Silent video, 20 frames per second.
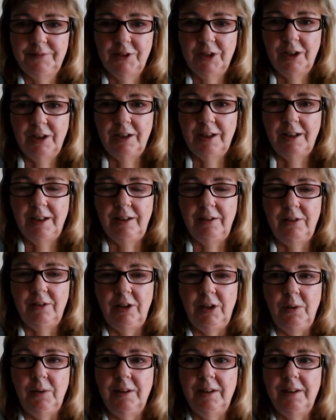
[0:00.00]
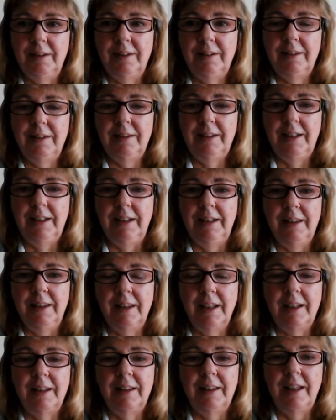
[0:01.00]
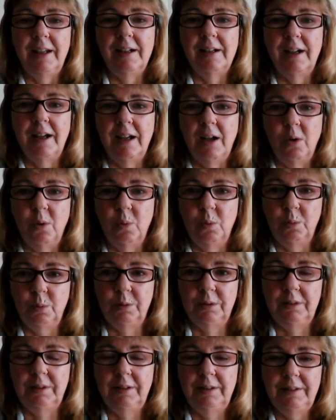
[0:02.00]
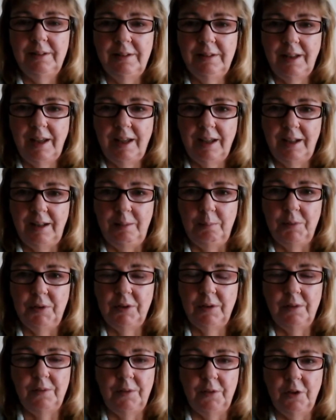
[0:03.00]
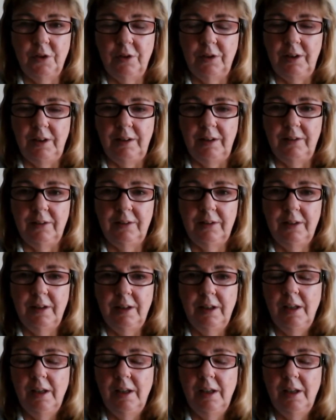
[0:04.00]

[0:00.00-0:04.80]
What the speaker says: Okay, so you can see that there are all types of coins.